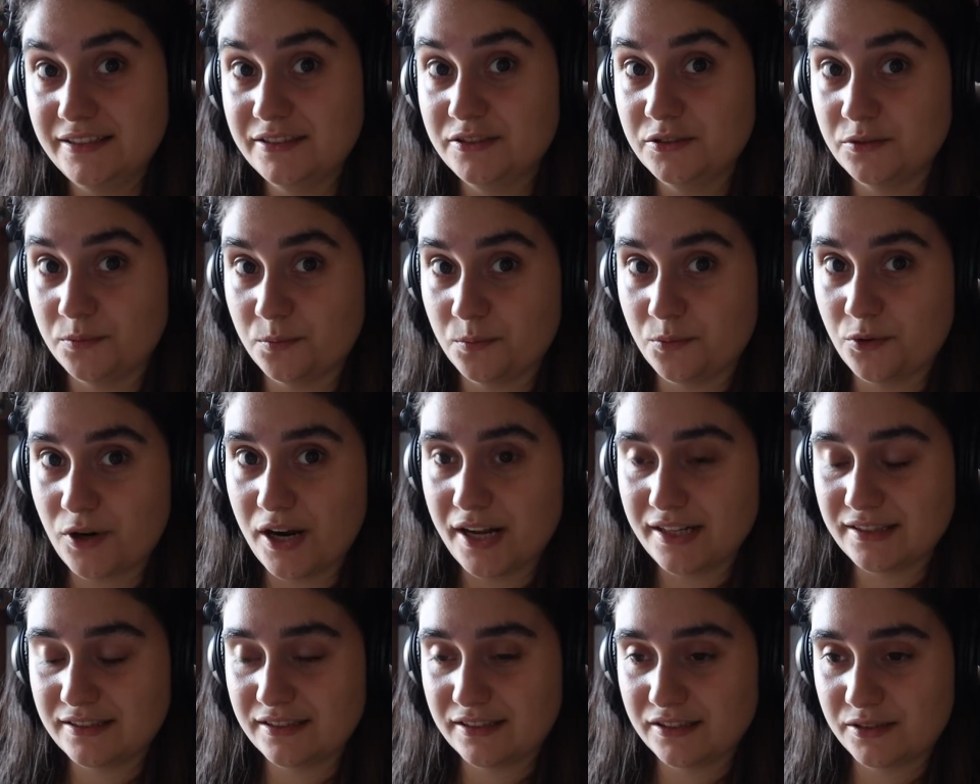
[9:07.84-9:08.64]
need to
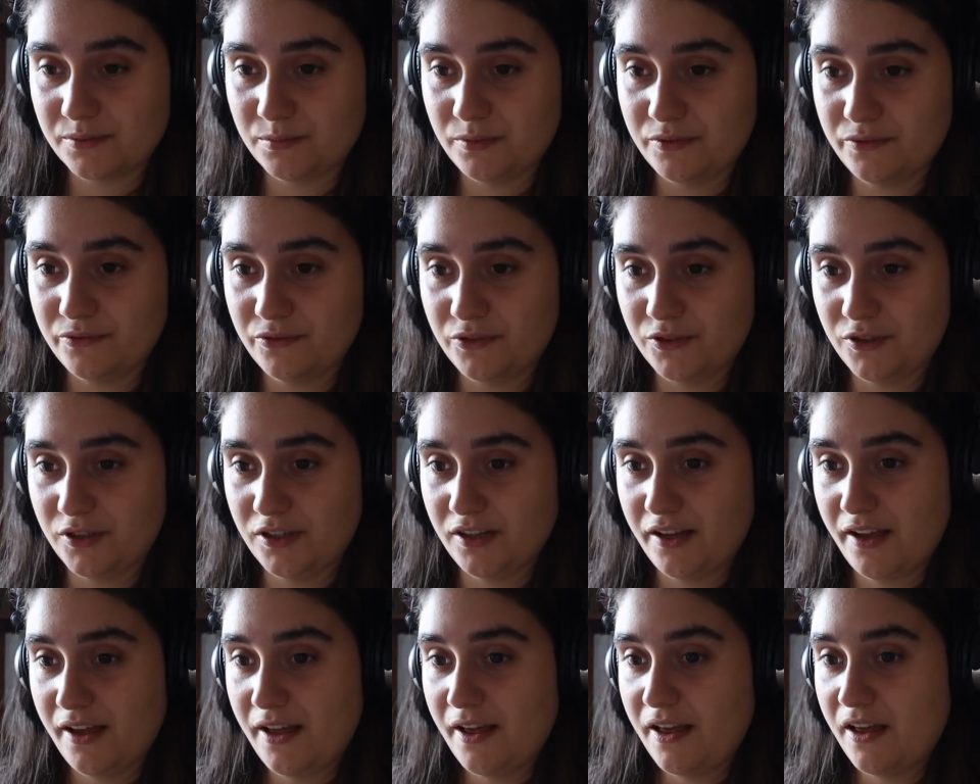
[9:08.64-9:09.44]
practice
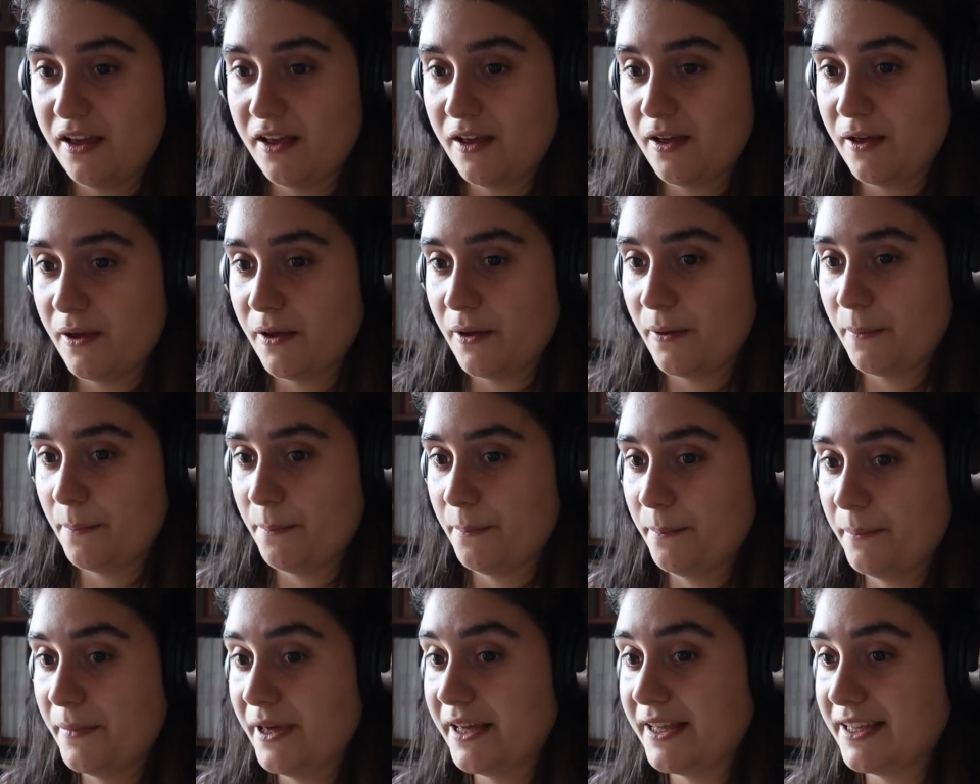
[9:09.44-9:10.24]
before
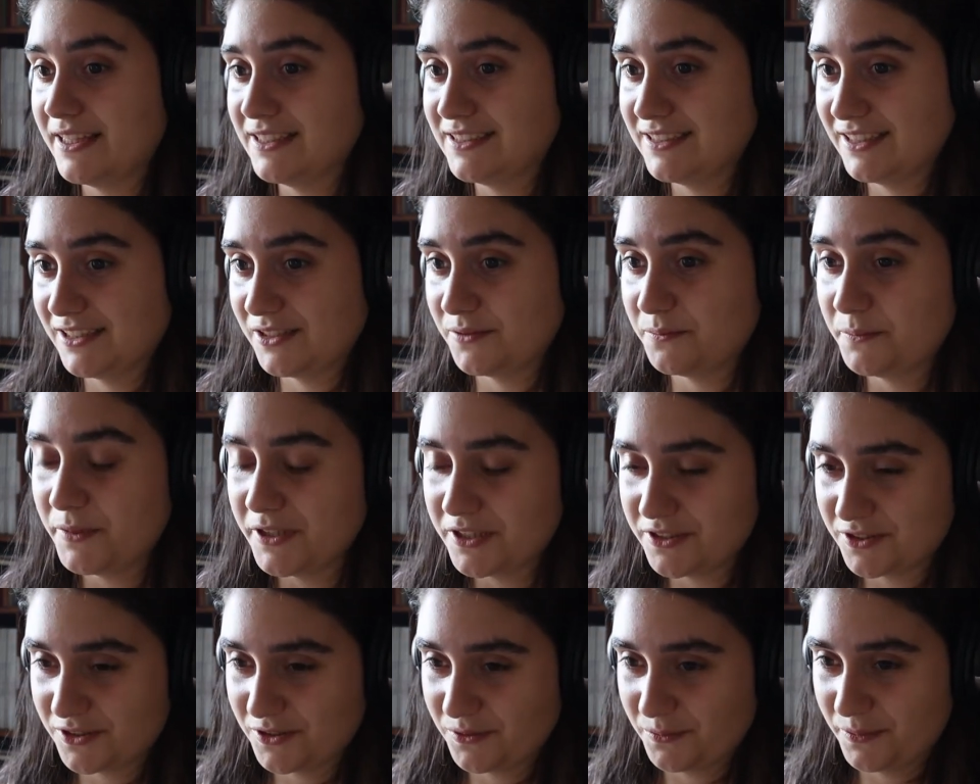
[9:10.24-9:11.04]
making this
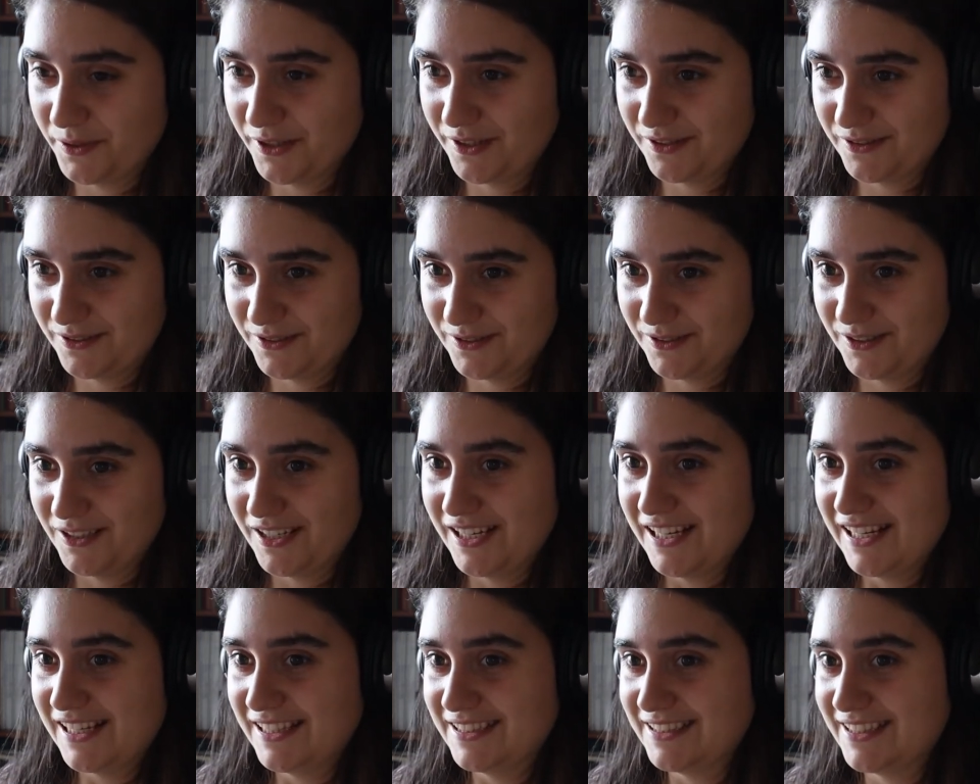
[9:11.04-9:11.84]
picture better
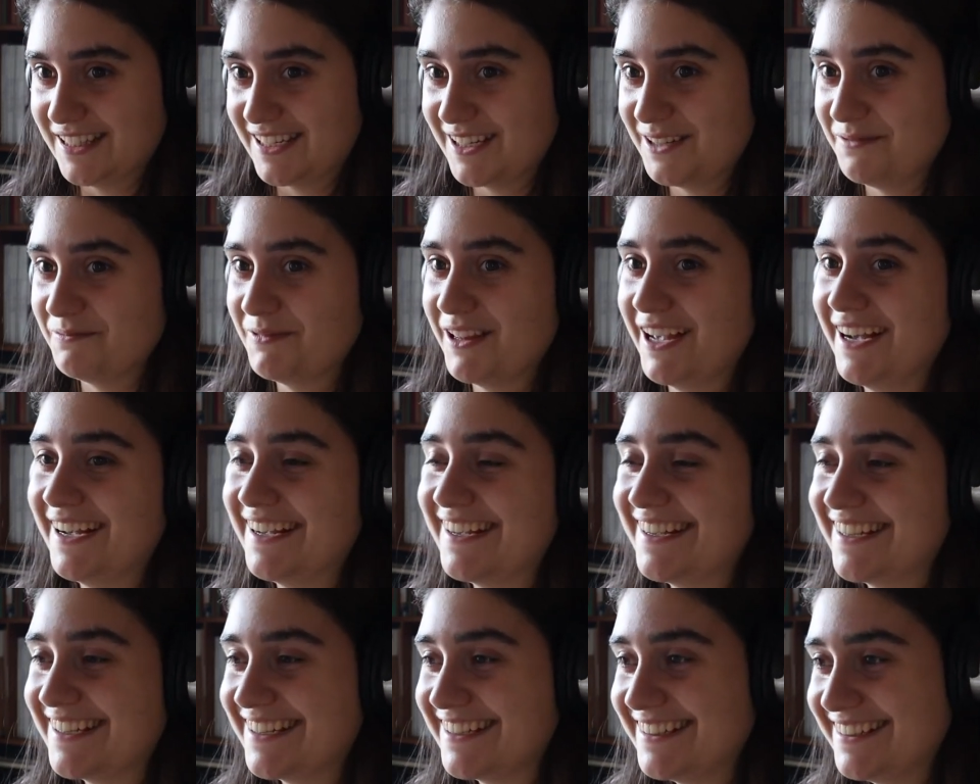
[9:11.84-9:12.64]
that I'm
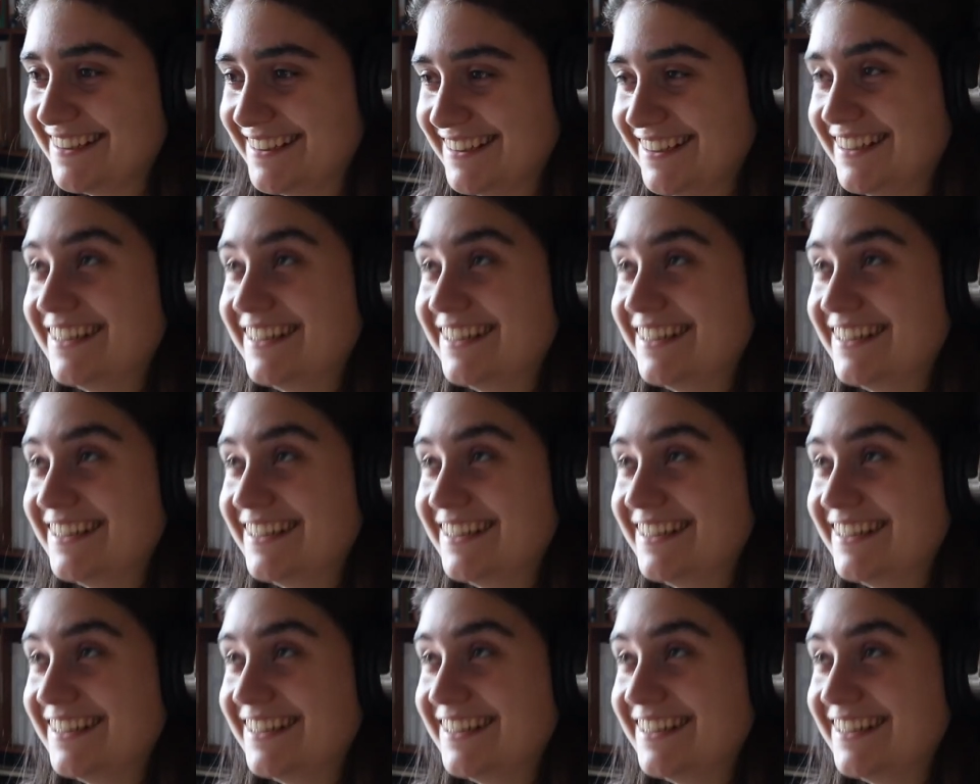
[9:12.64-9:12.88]
like